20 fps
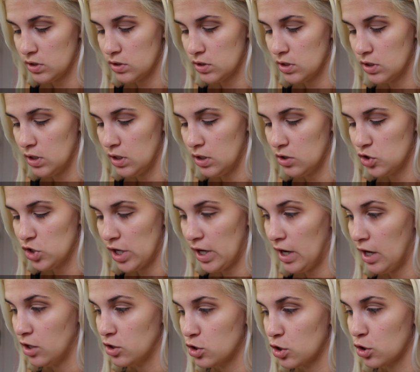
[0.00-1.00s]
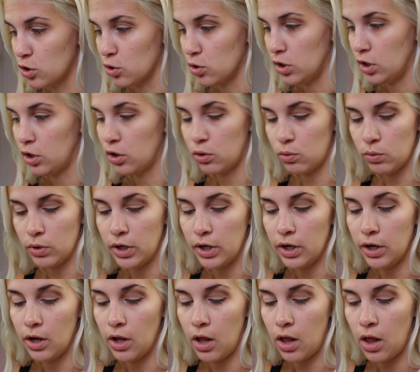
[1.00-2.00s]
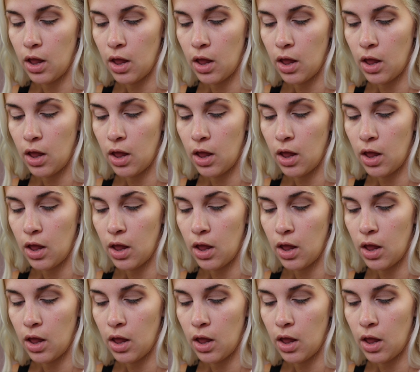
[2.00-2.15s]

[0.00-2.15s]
this is the JH33.